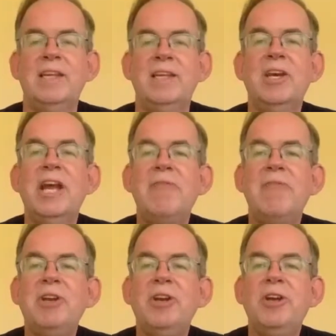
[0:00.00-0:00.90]
Good
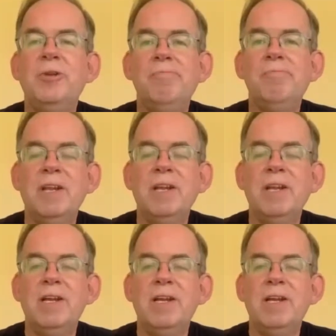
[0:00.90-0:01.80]
afternoon.
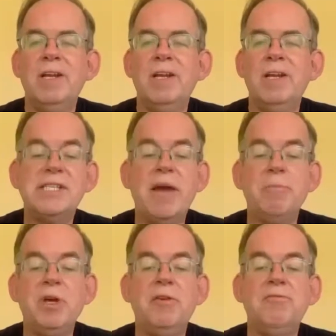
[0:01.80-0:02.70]
Welcome to
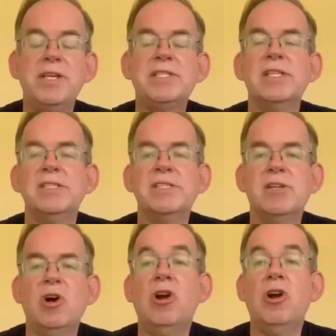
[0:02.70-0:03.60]
Zambian
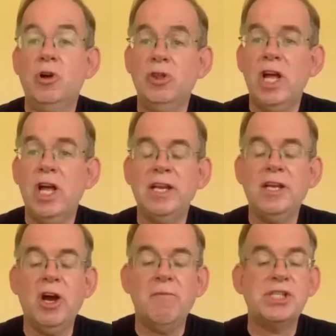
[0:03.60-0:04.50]
Voices, our online
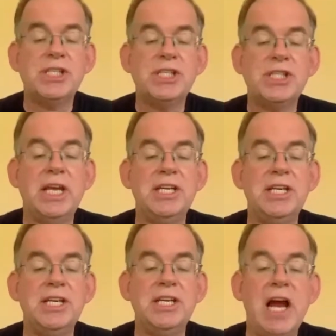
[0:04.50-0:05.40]

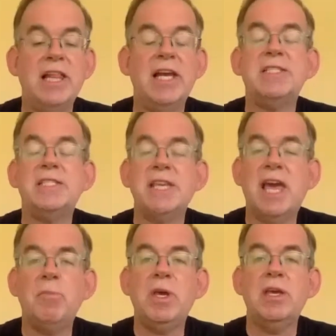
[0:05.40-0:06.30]
conversation that highlights
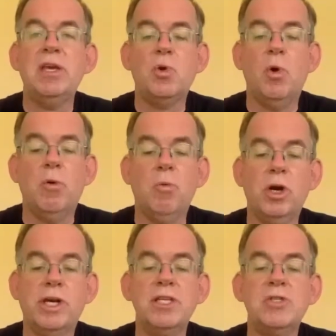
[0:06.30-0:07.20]
Zambians who are
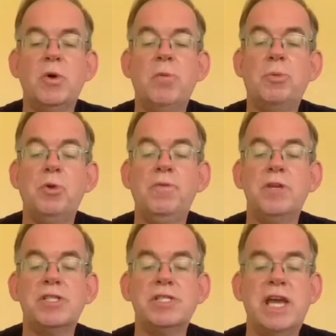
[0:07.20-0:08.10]
working to improve
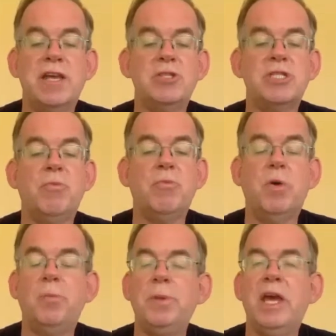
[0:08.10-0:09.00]
their standards and
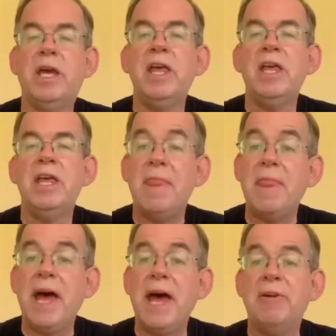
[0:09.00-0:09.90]
well-being and
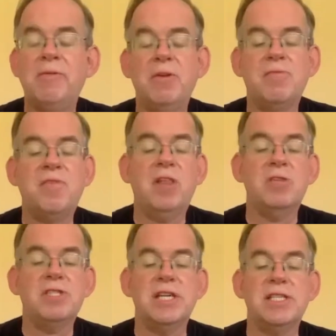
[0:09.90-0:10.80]
that of their fellow
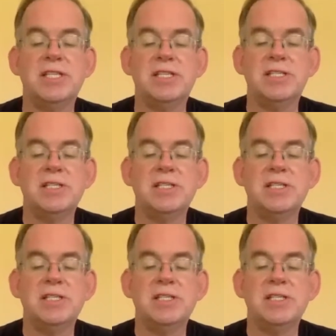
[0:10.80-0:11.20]
citizens.